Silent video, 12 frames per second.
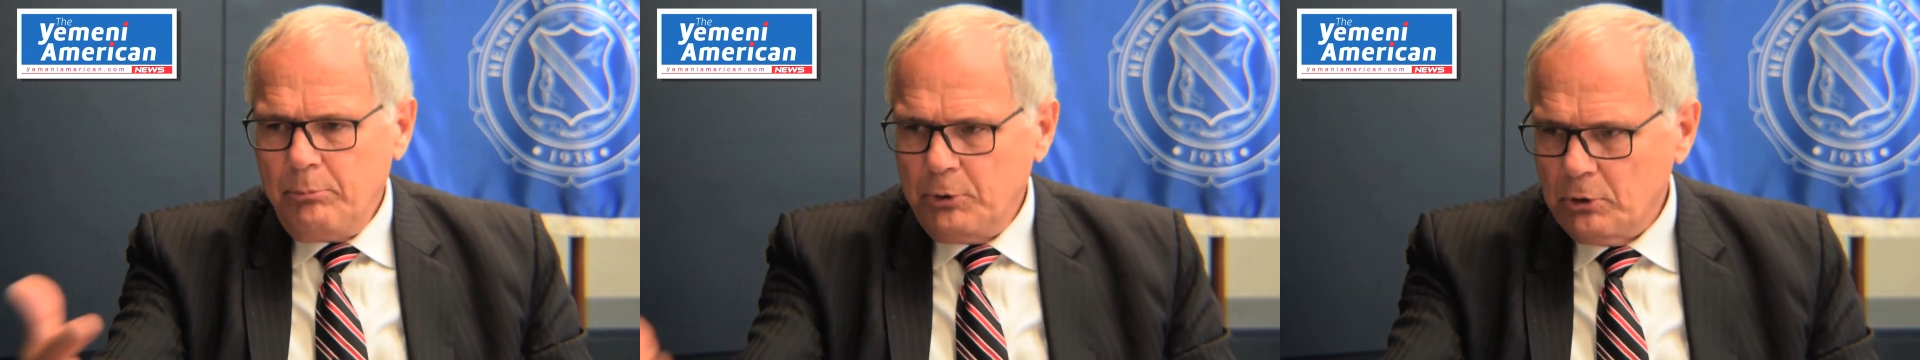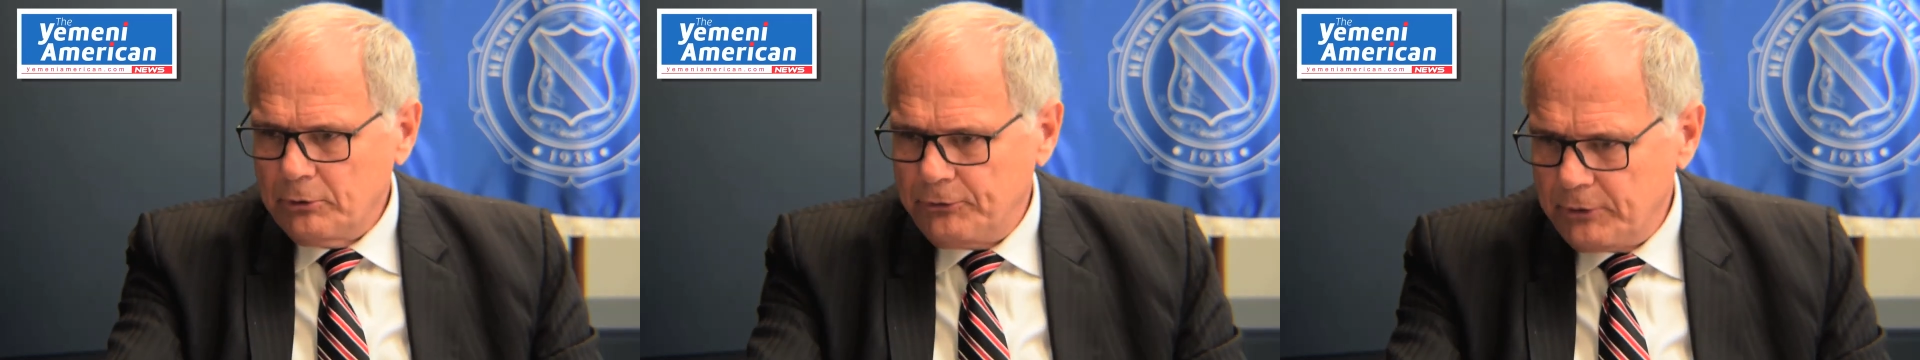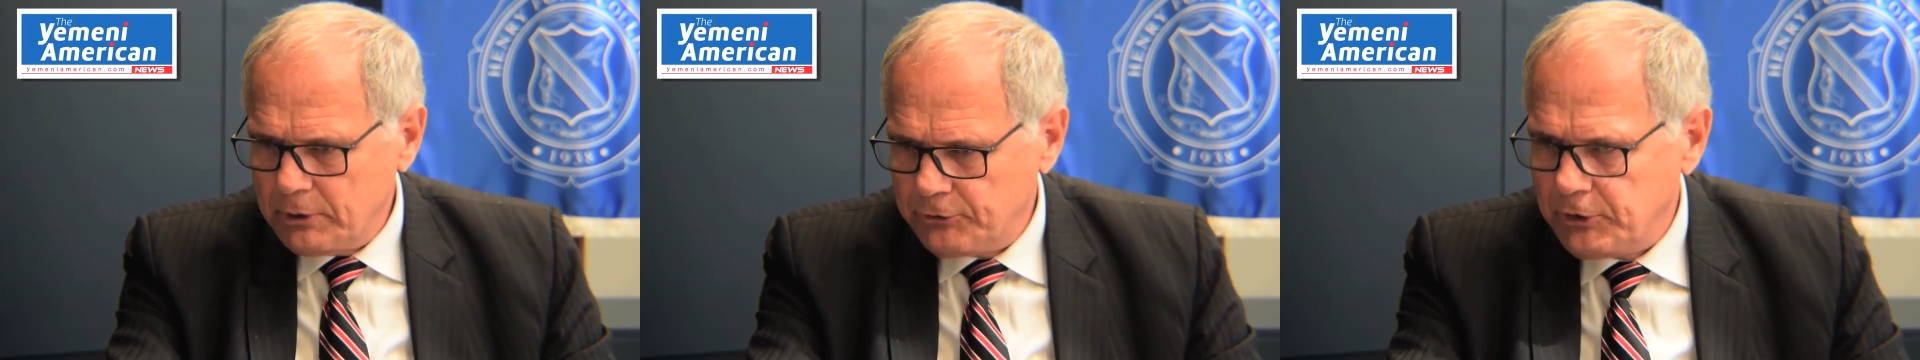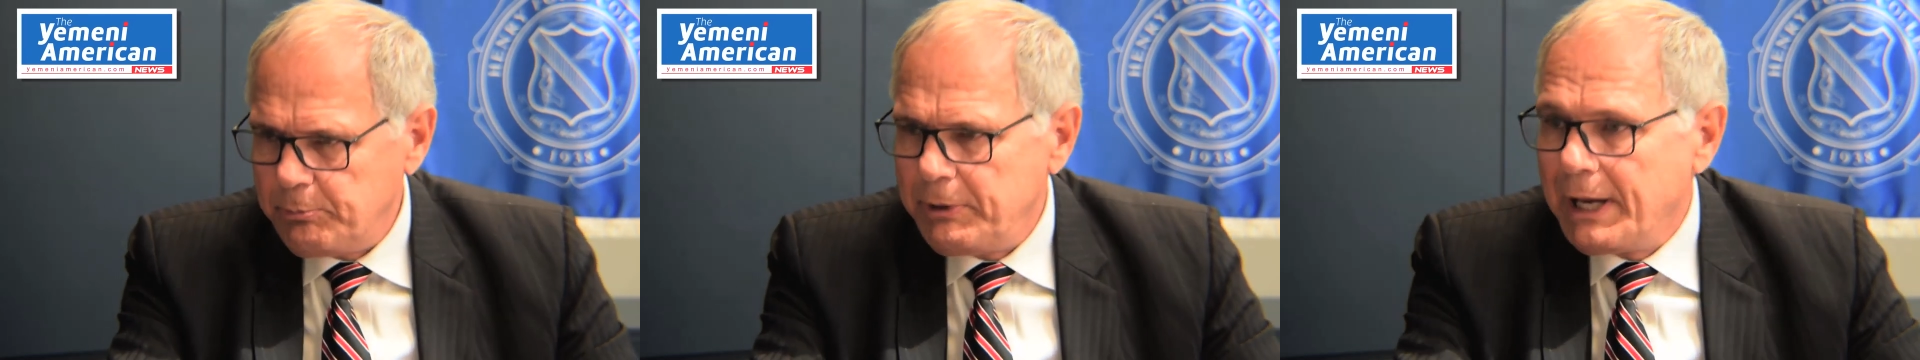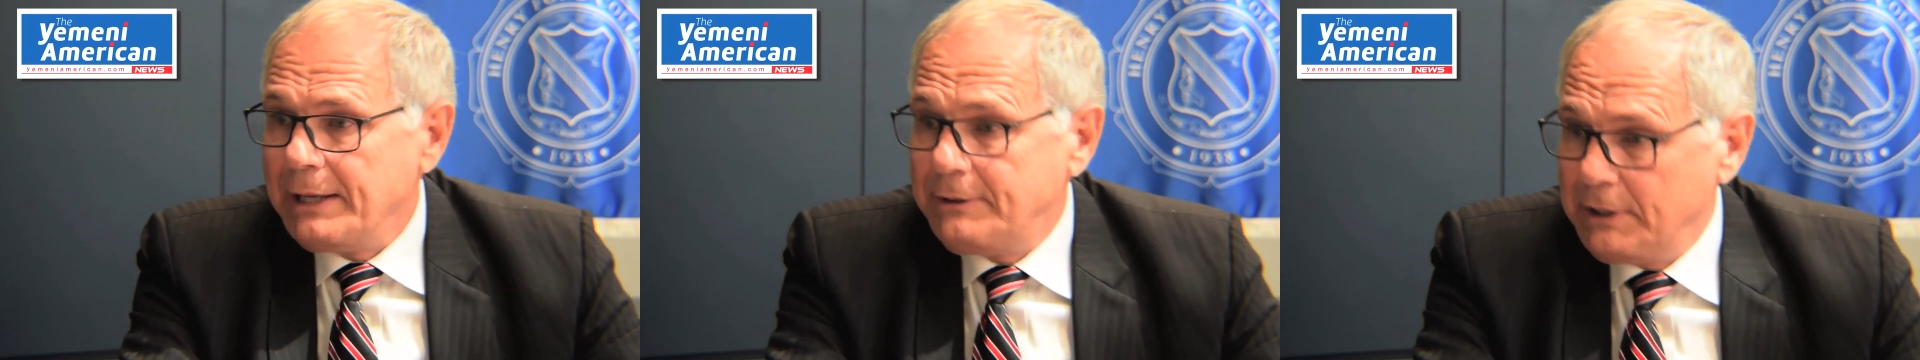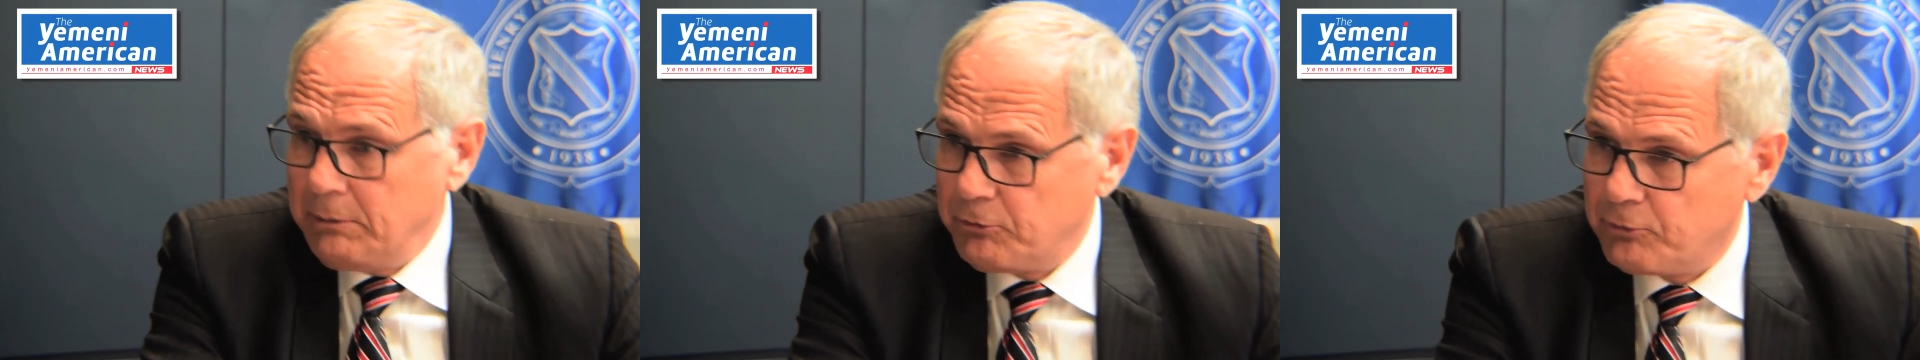build uh, CPI
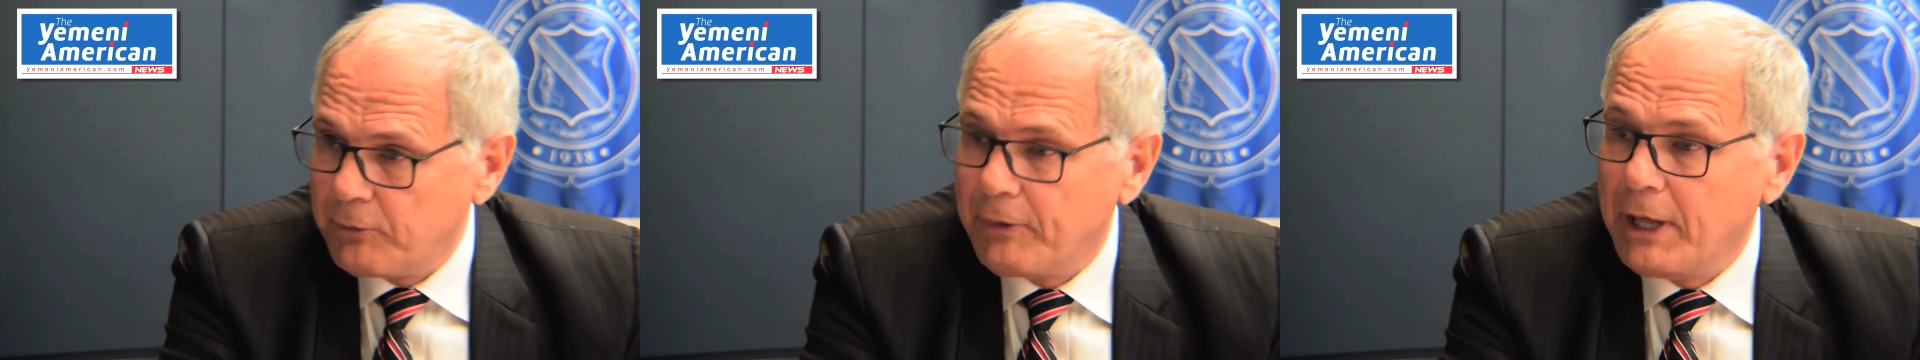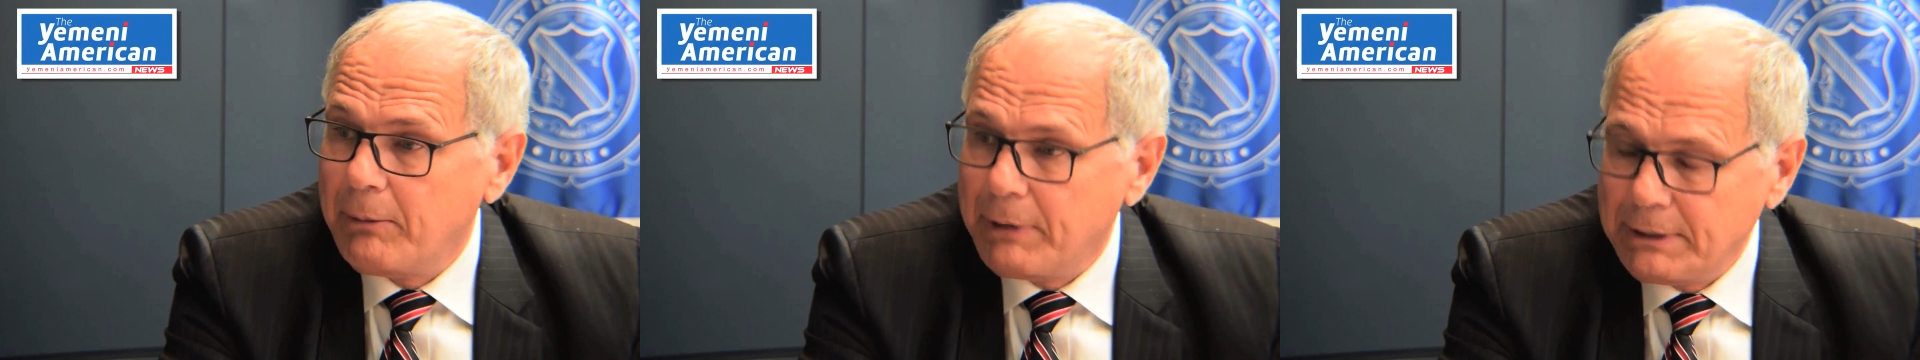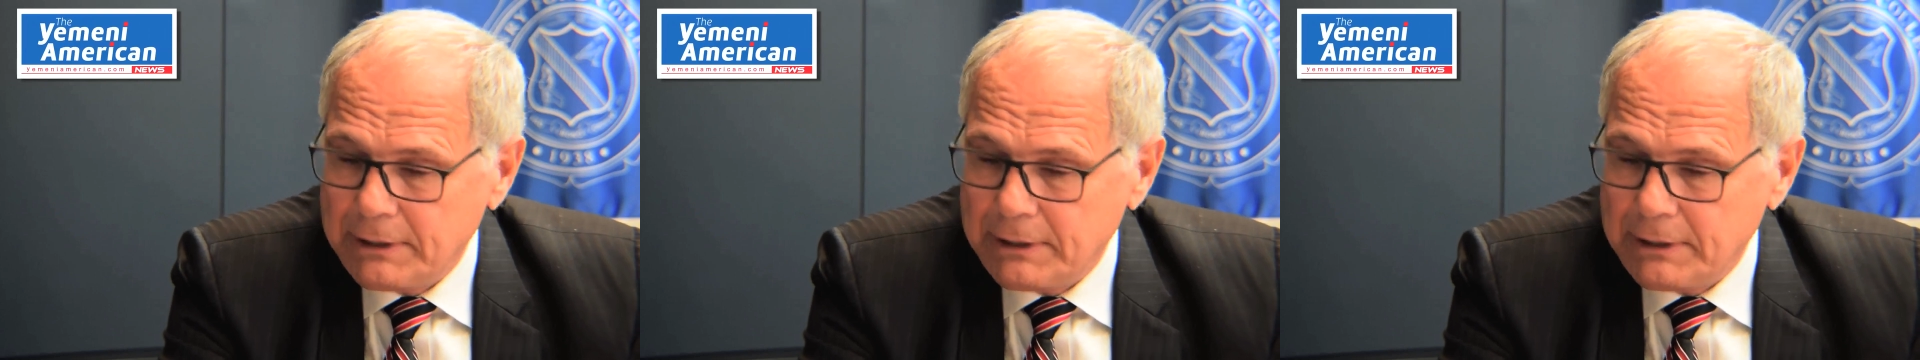teams for them.